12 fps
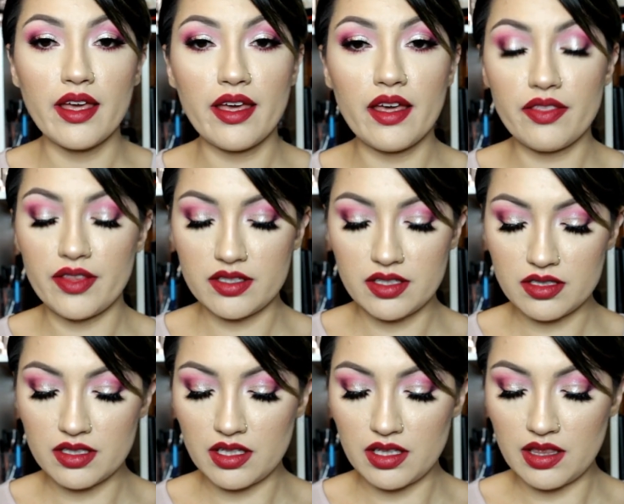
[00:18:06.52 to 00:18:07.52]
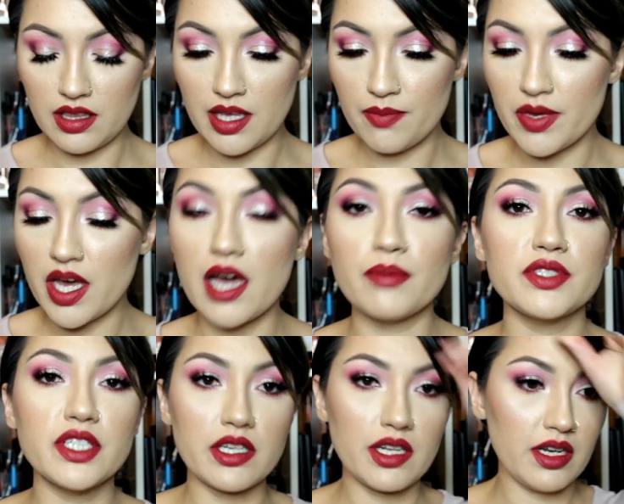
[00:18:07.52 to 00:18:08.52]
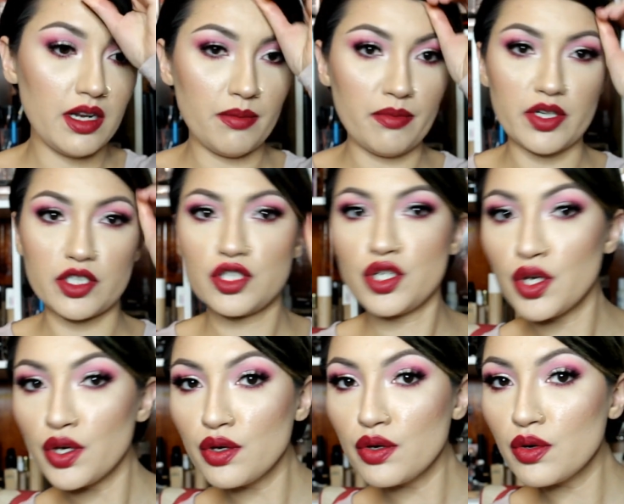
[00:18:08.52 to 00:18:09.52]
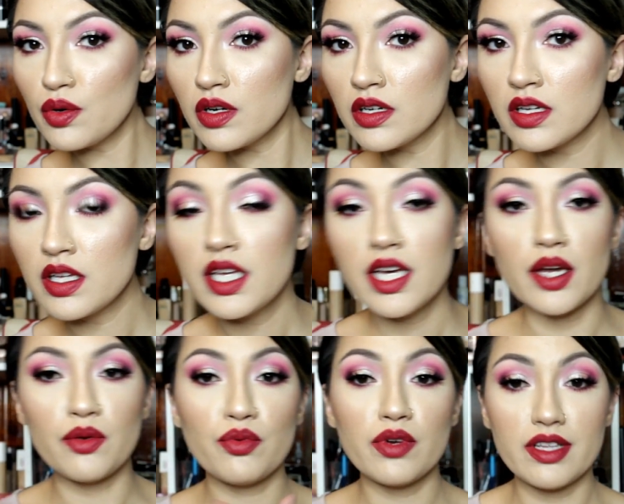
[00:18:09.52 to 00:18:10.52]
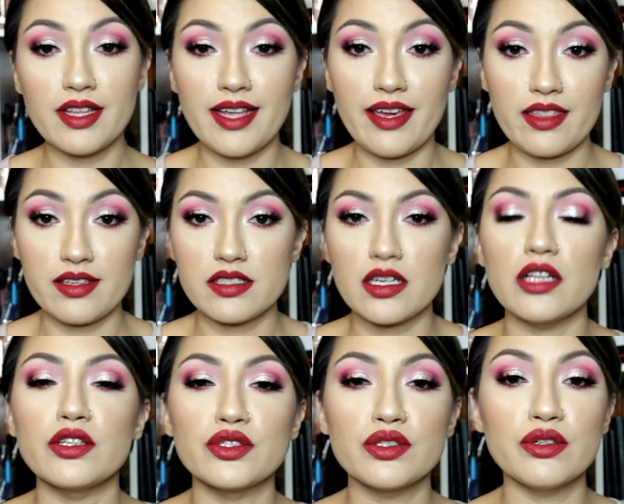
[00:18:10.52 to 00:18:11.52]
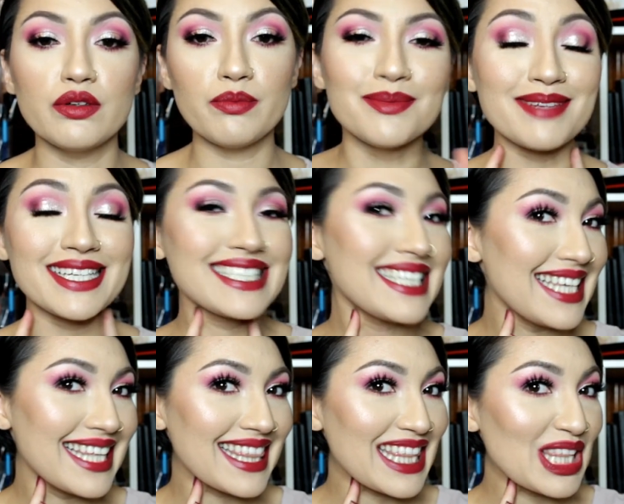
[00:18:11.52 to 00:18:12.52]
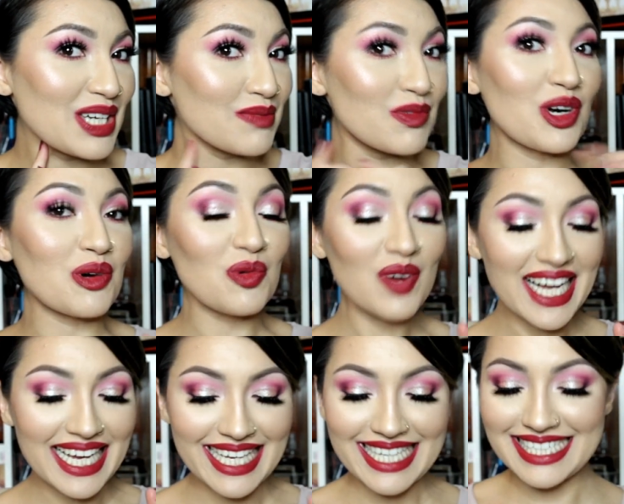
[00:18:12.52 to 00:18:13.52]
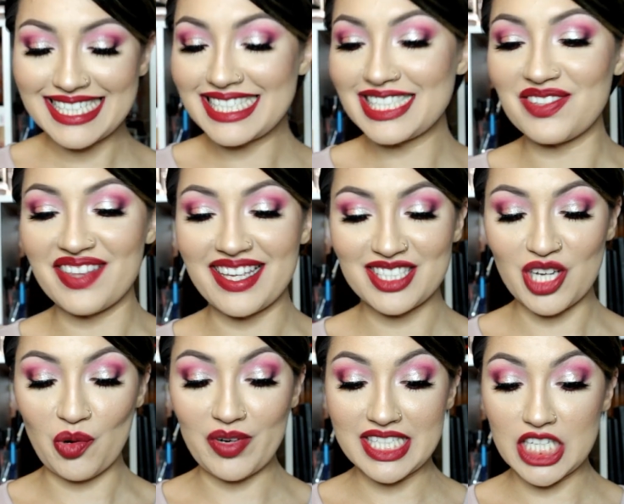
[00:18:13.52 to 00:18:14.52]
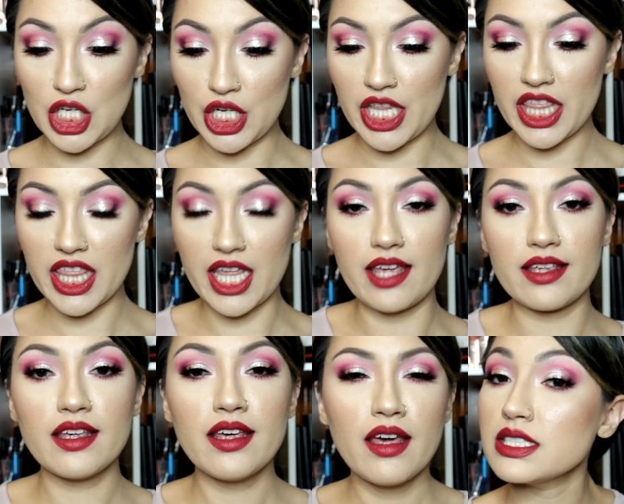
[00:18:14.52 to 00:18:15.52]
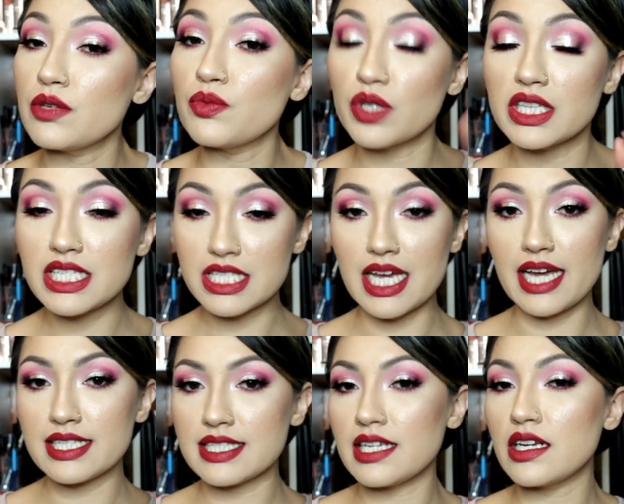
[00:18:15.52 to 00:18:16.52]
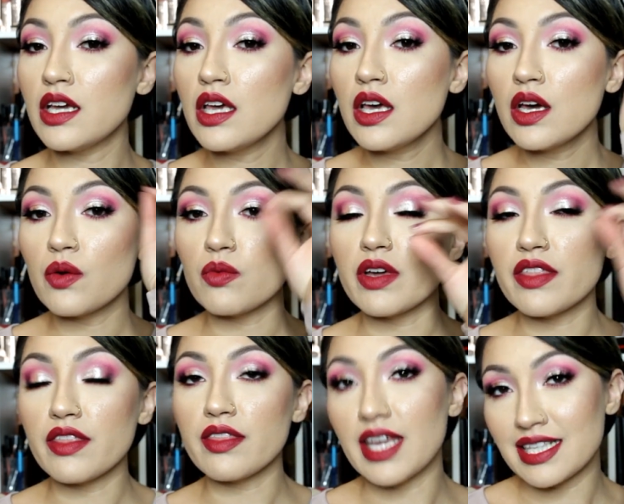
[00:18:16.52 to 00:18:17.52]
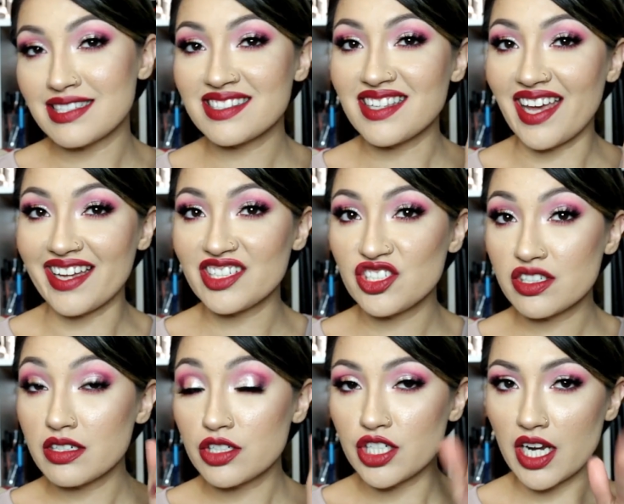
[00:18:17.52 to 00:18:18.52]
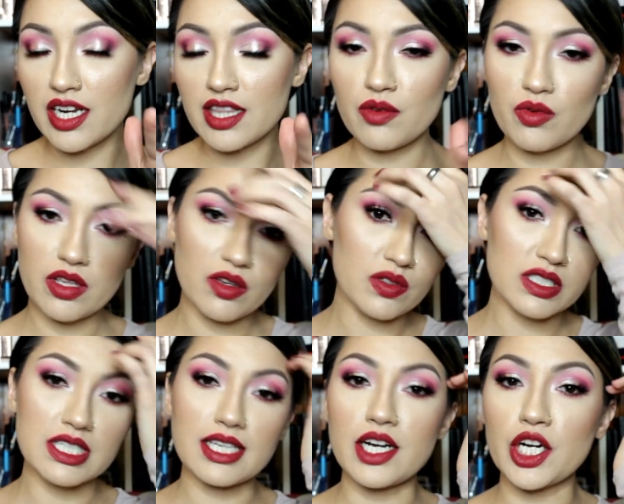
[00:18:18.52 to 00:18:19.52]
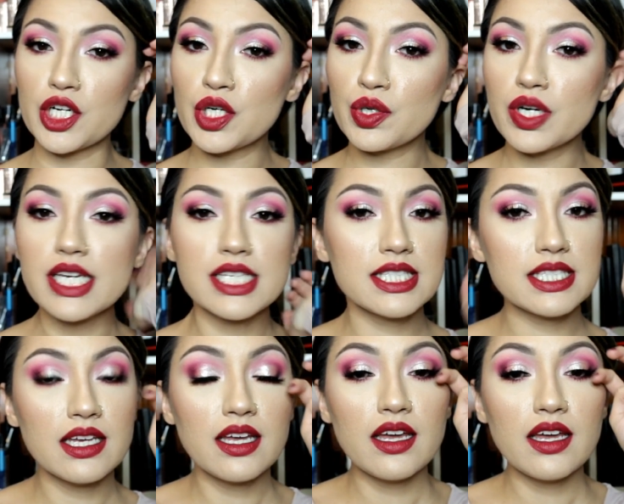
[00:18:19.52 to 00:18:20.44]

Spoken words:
And this is lip option number 2. I really like this color too. It makes my teeth look more white, so that's always a good thing. It really ties in with that snatched shade that we used in our crease.